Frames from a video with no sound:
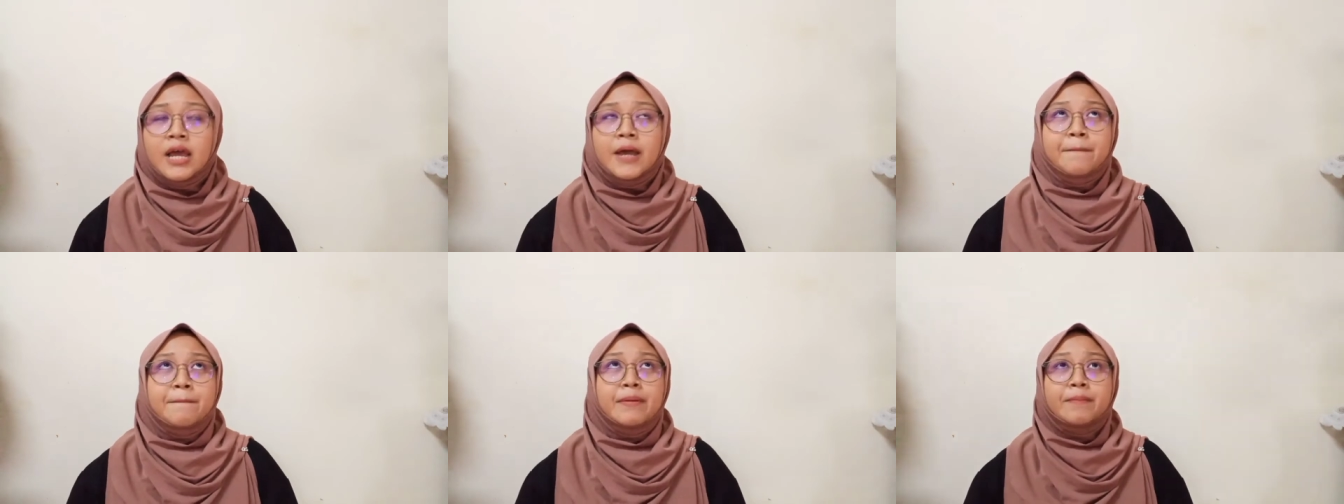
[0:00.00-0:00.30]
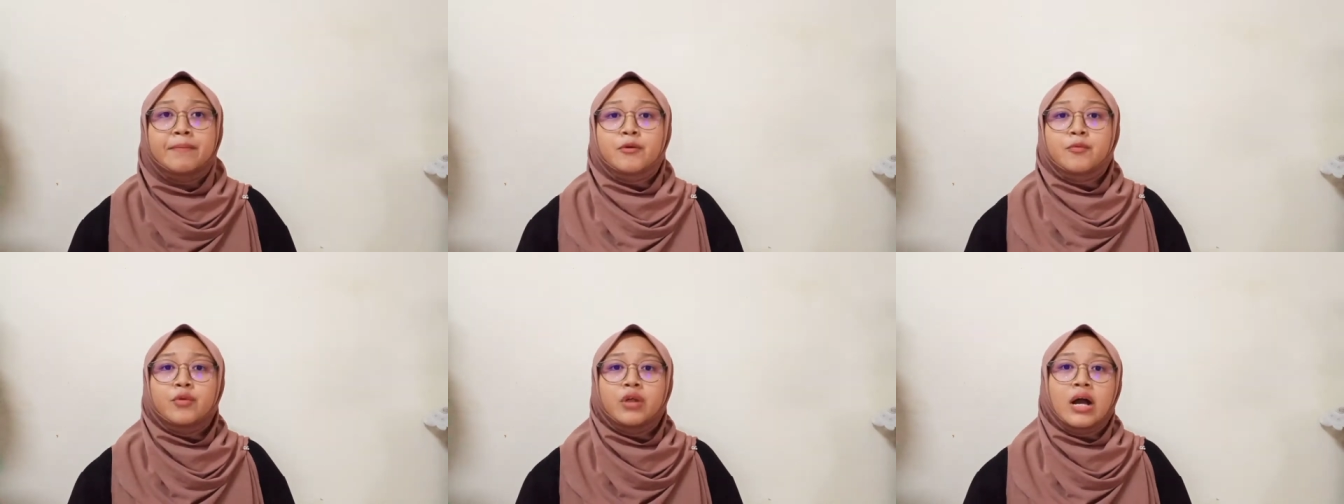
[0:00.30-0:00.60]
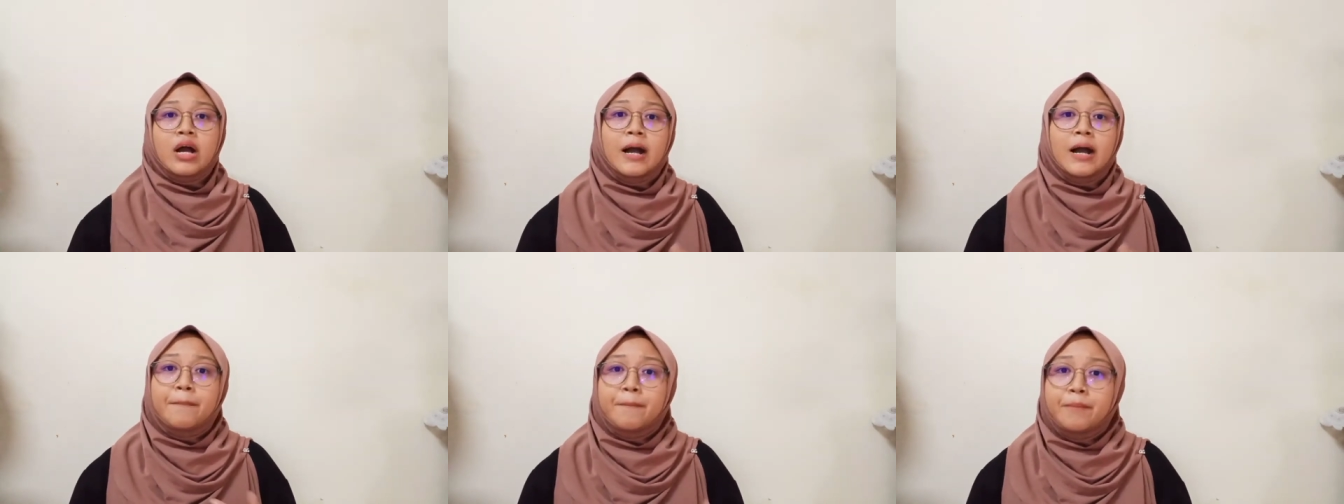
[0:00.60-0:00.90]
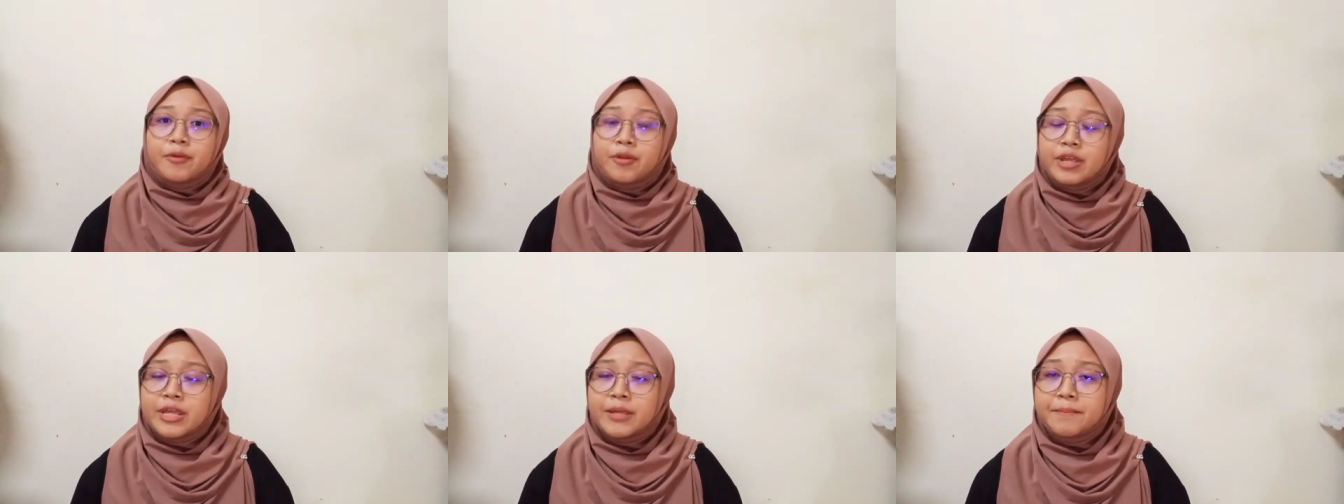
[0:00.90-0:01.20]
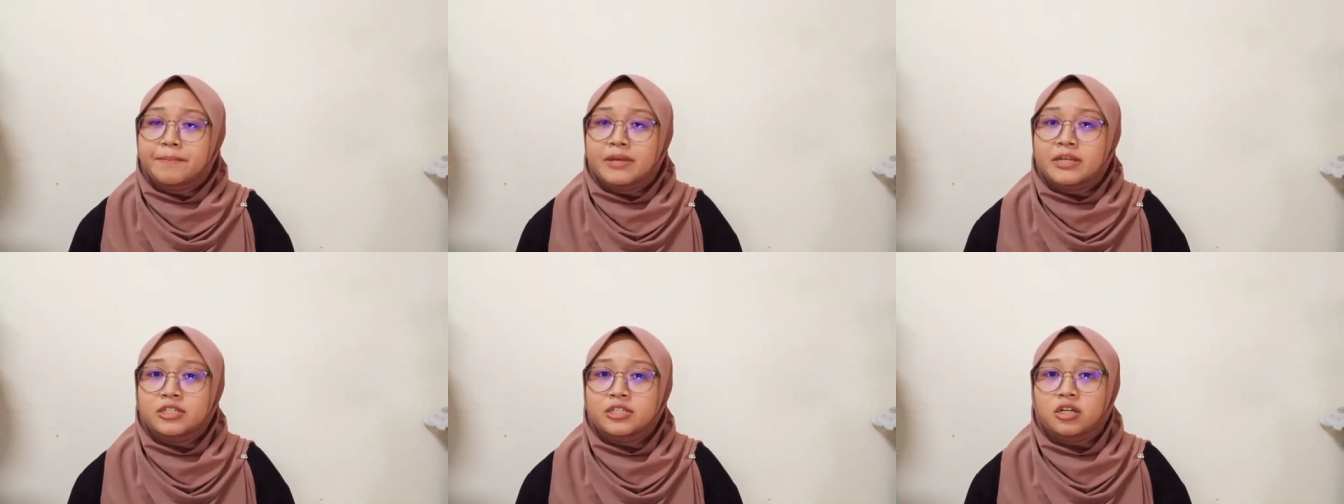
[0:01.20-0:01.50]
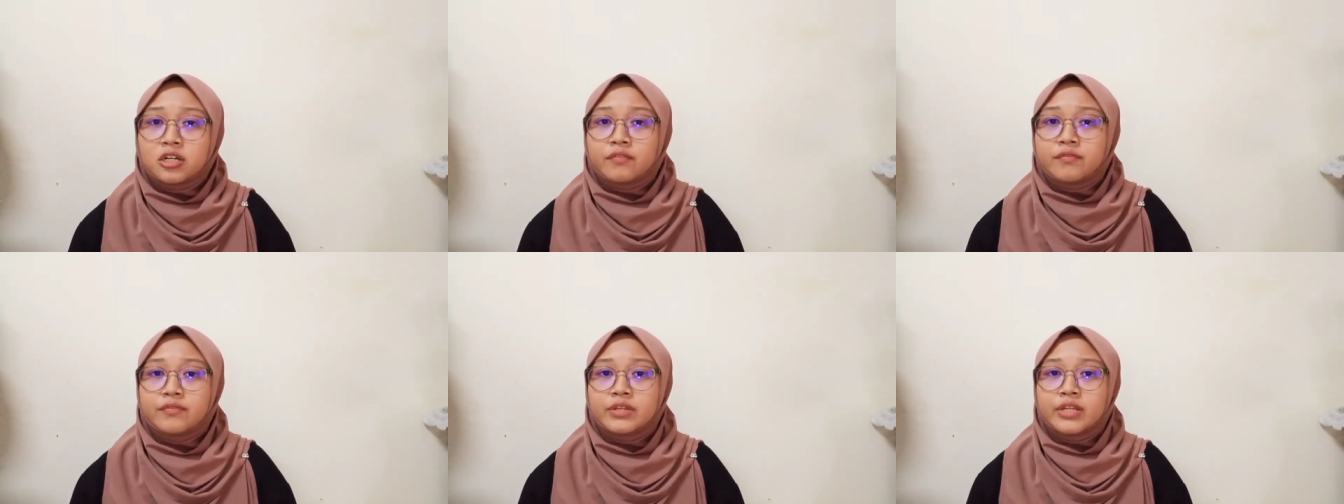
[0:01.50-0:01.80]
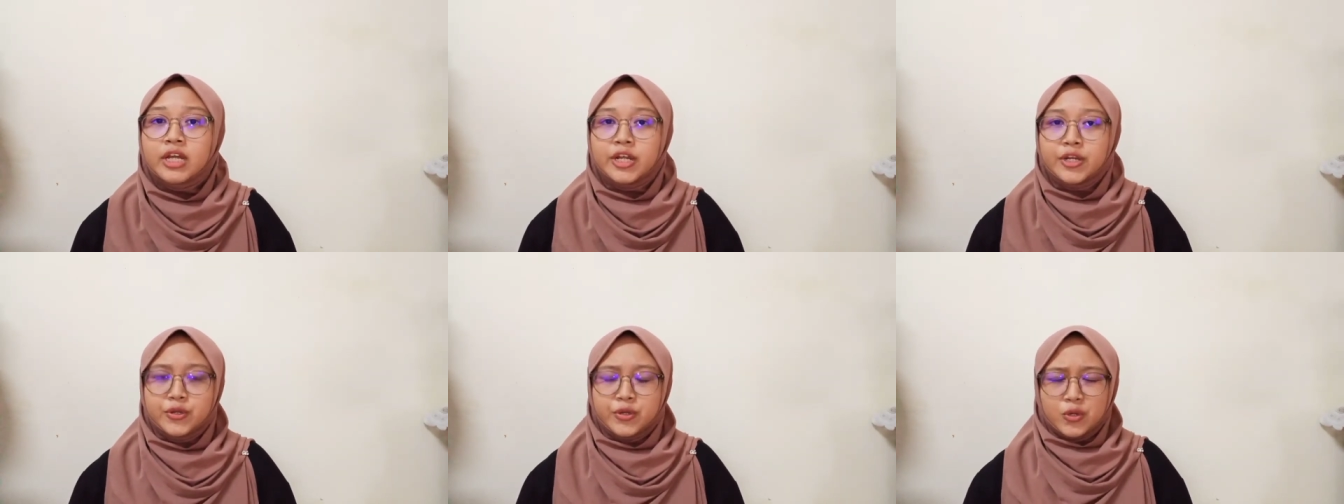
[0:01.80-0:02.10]
People will upload images of
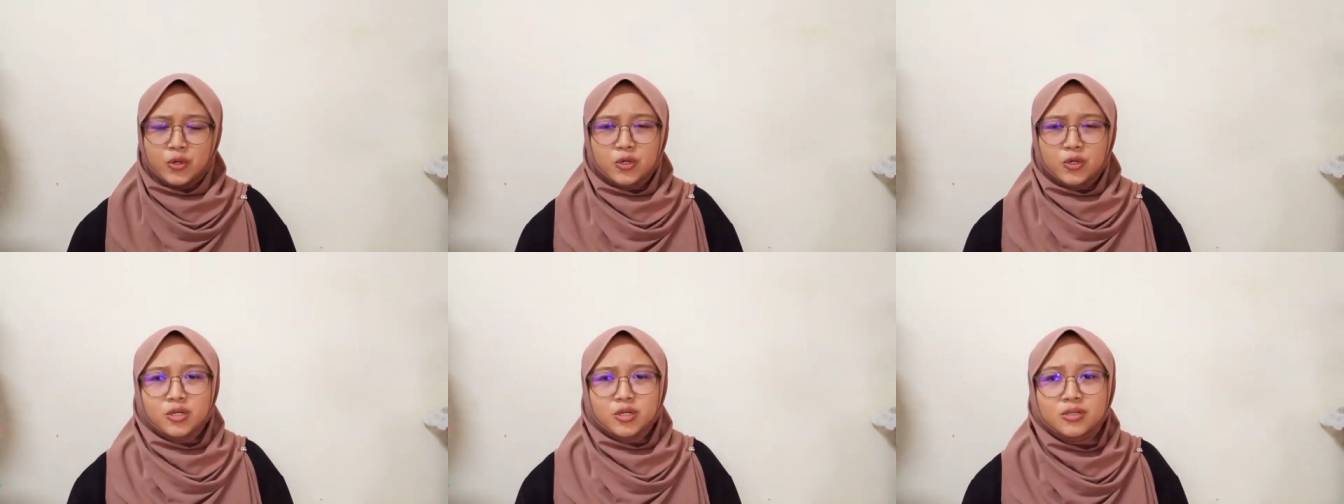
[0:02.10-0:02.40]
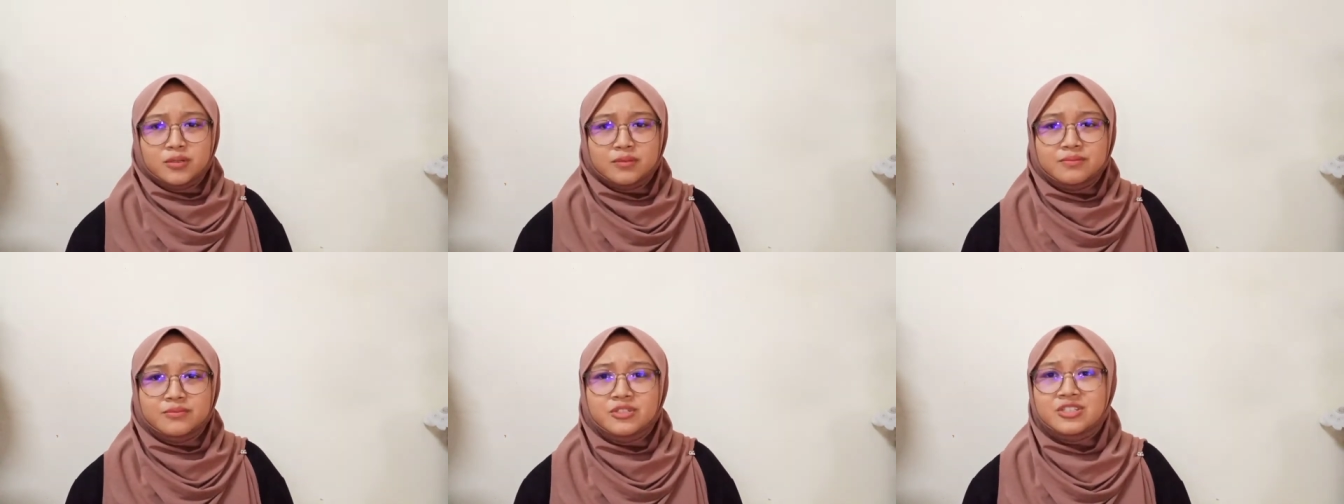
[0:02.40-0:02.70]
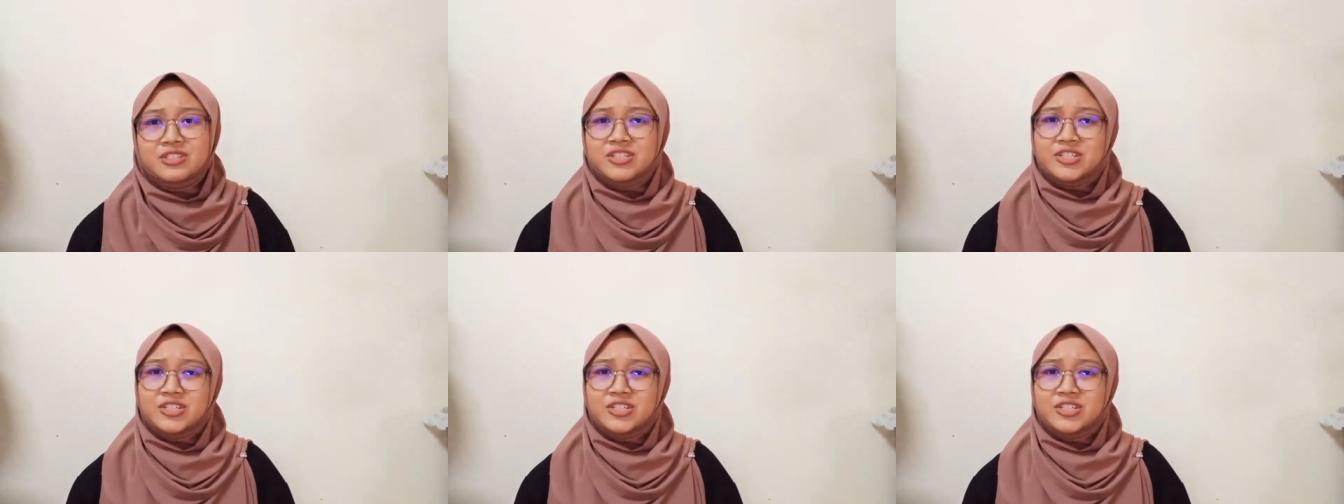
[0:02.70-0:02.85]
their new homes,